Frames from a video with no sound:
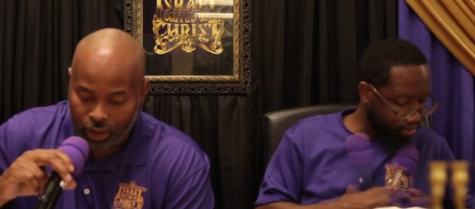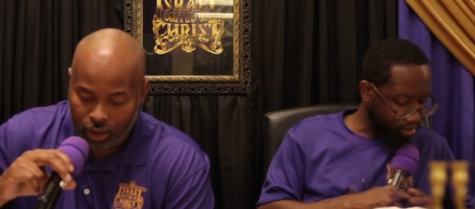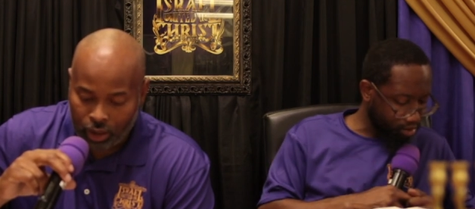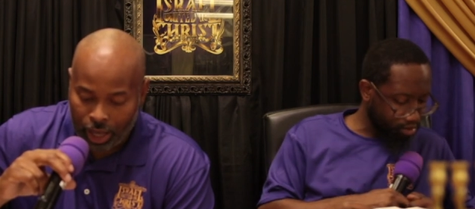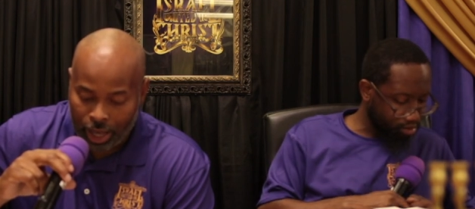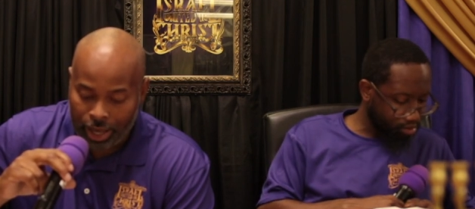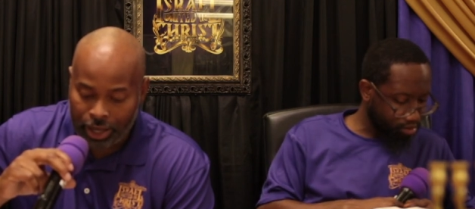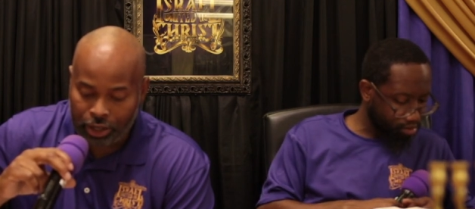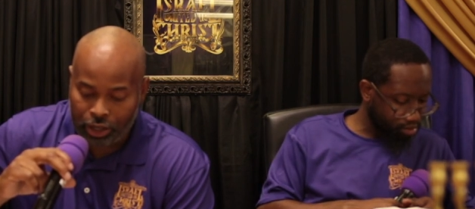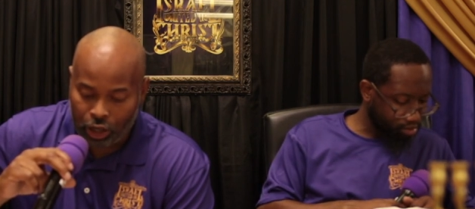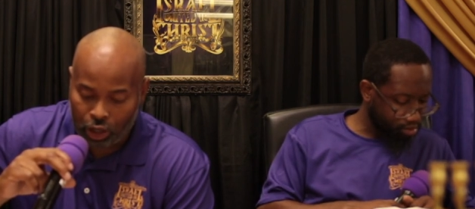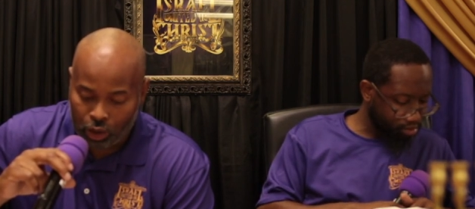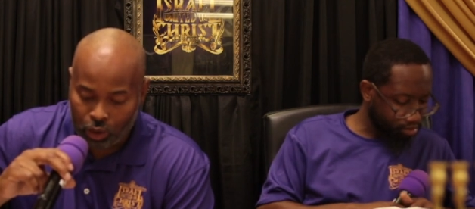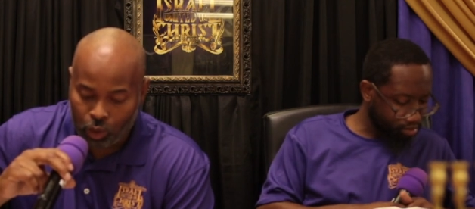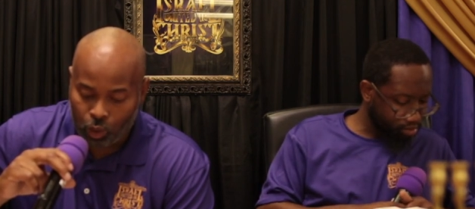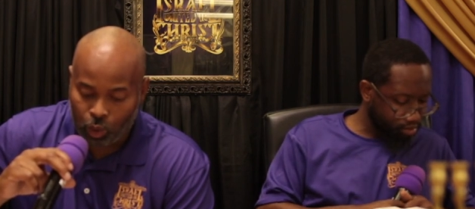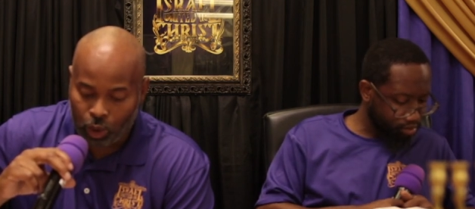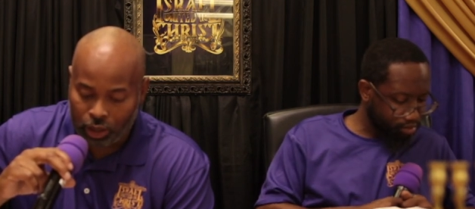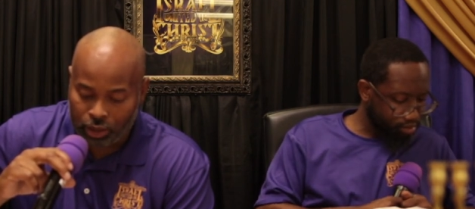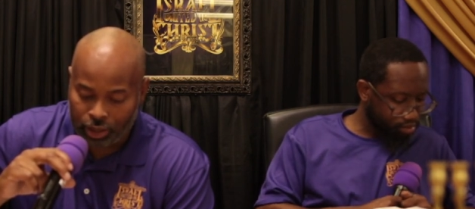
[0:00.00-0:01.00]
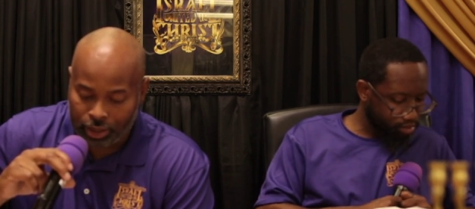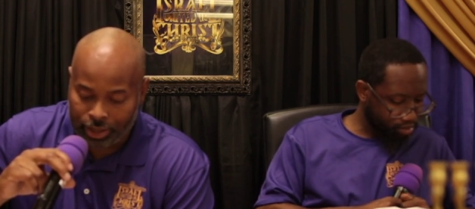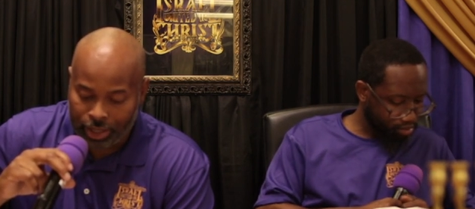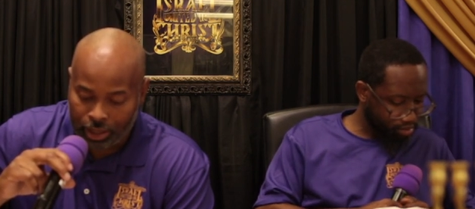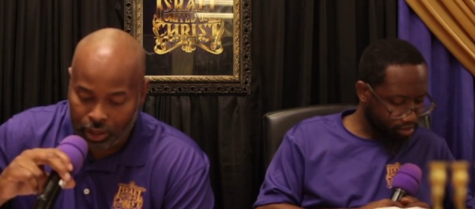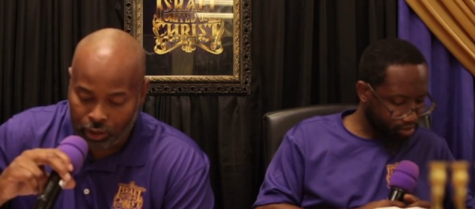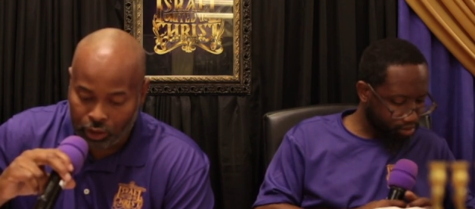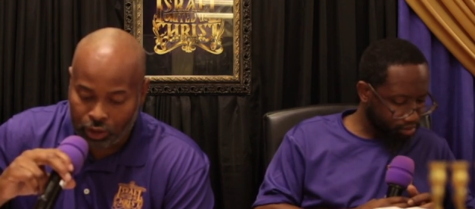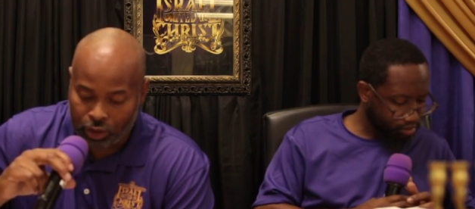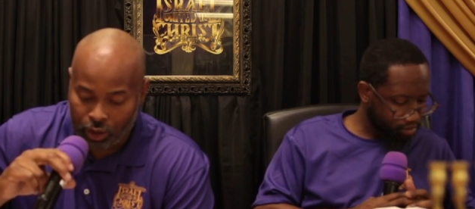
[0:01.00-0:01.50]
Speaker 1: anger was
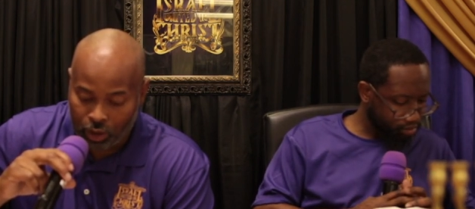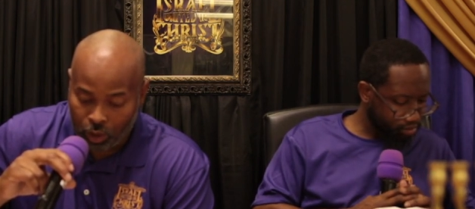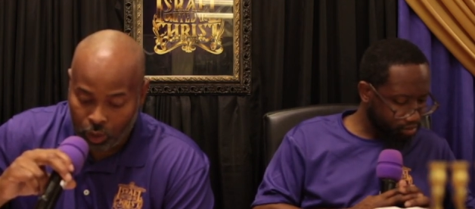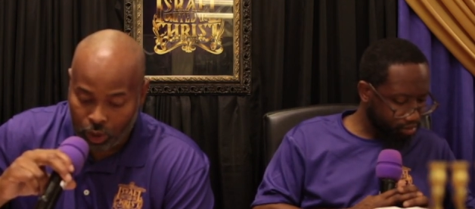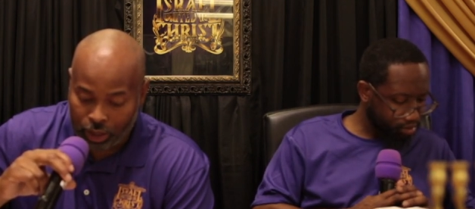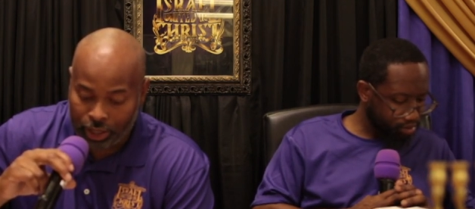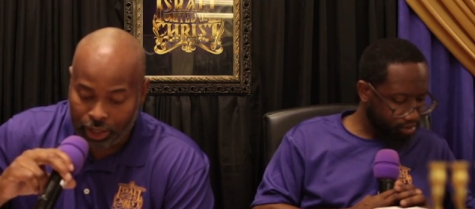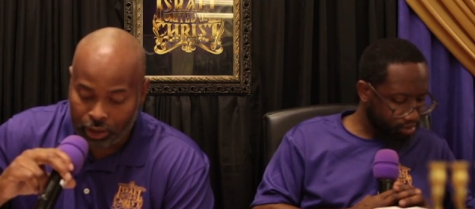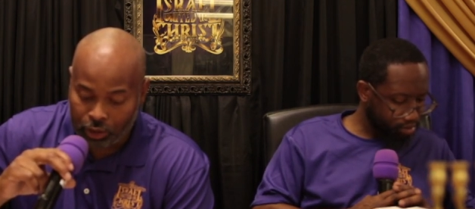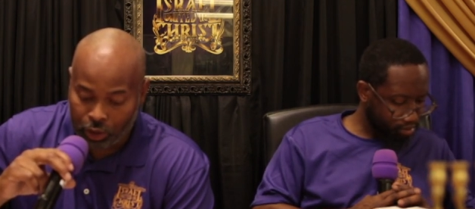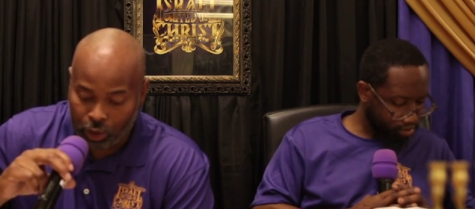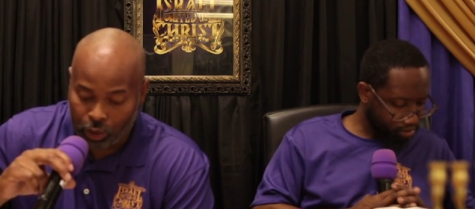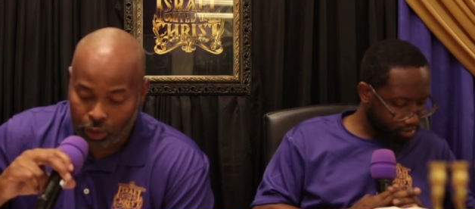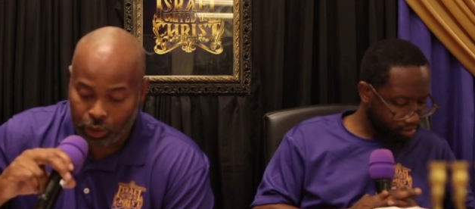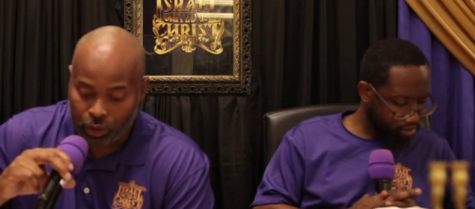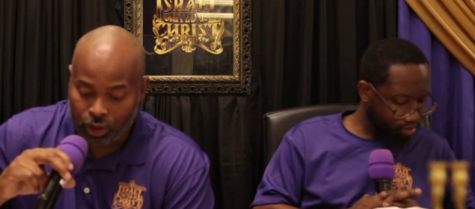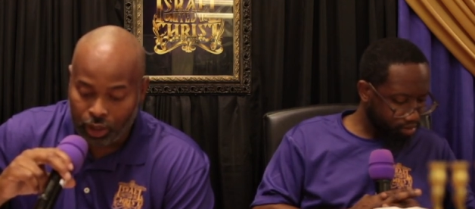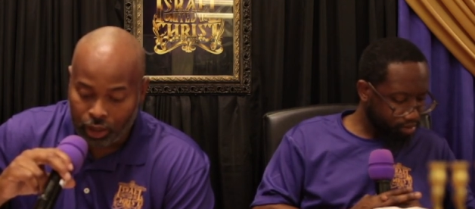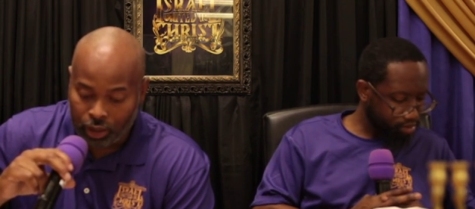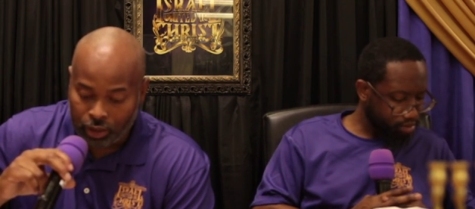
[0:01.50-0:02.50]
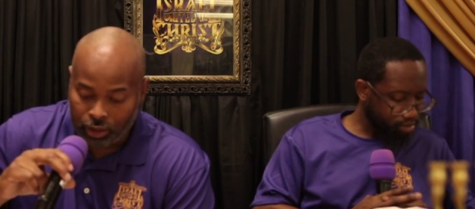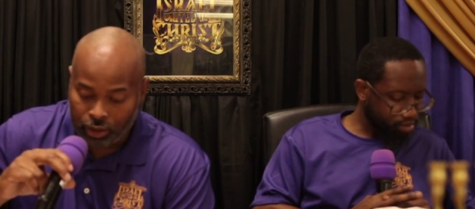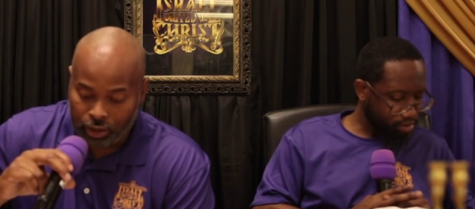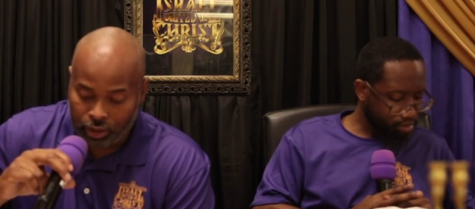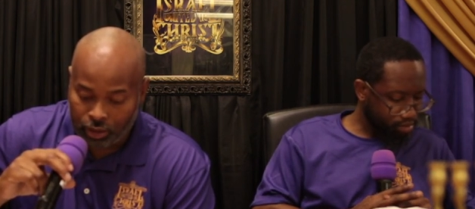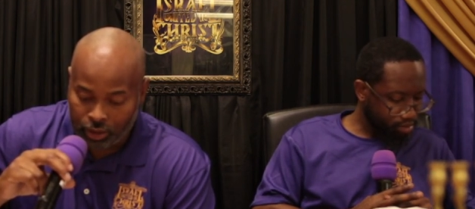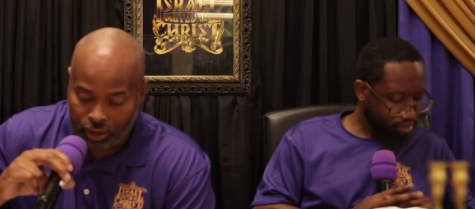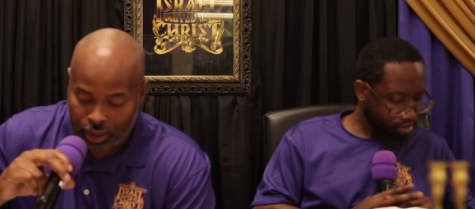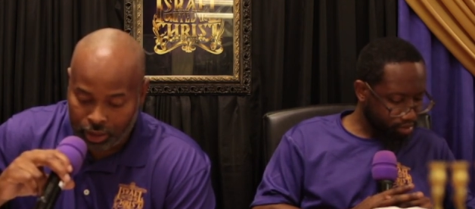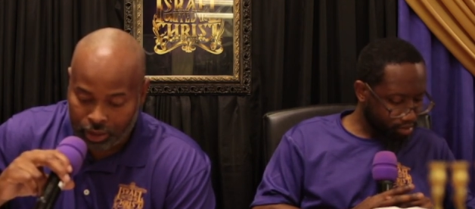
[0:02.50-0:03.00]
kindled
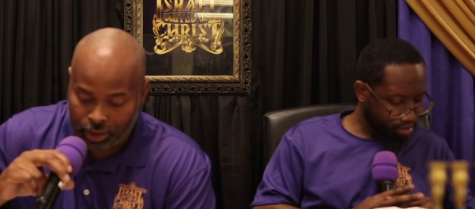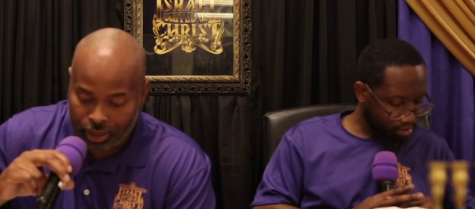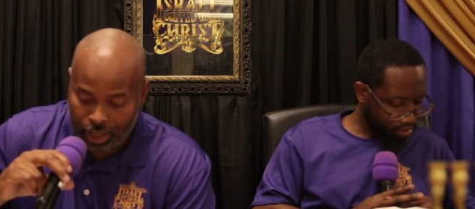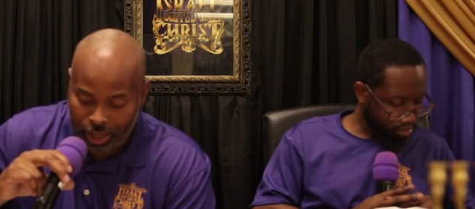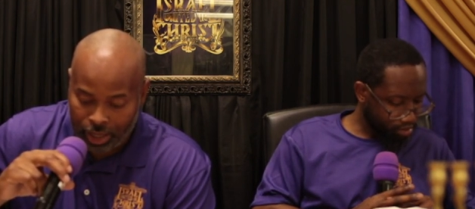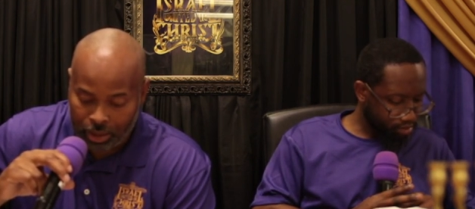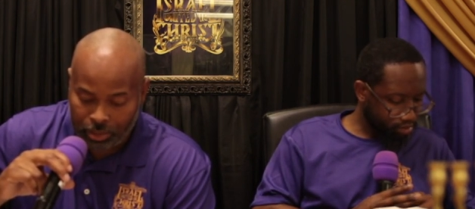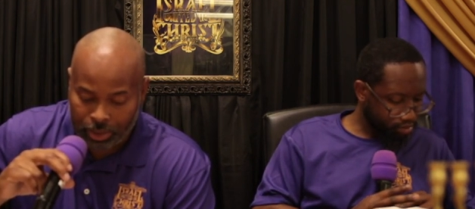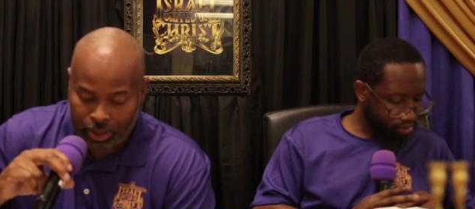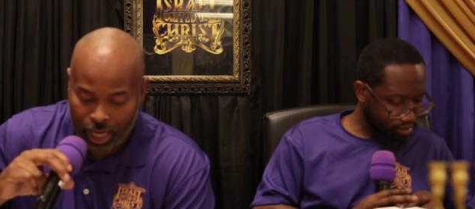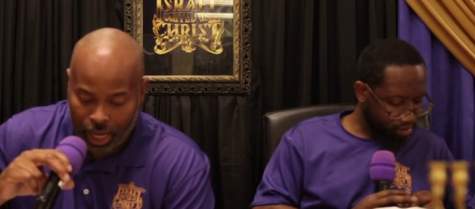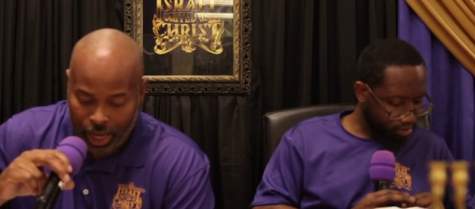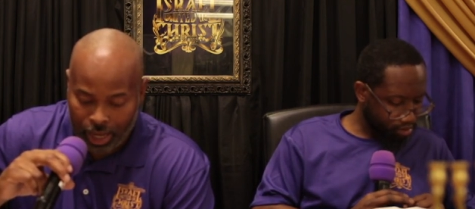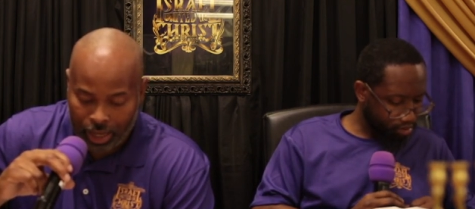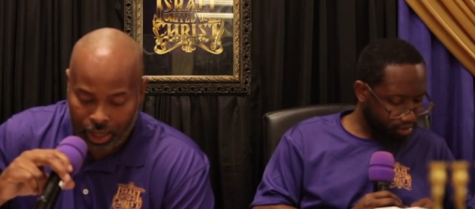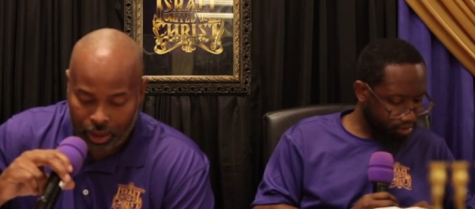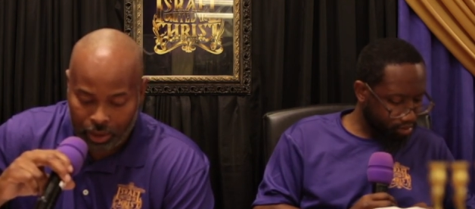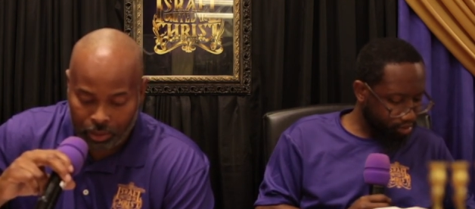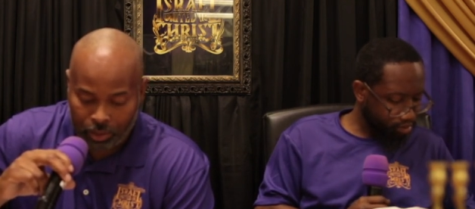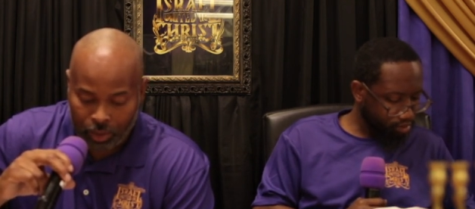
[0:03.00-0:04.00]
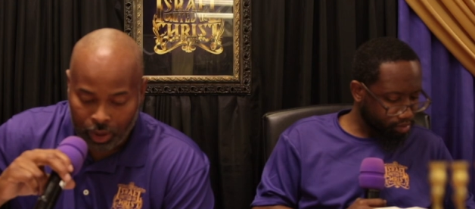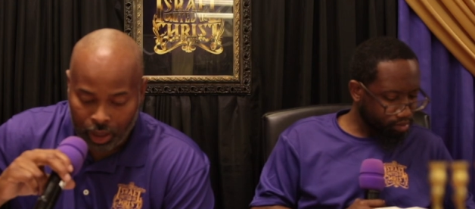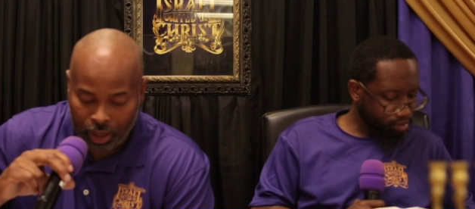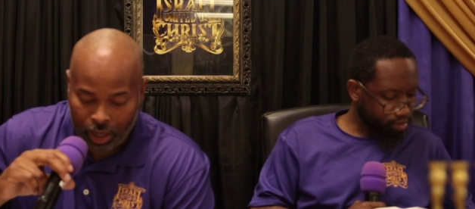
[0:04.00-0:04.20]
the same time,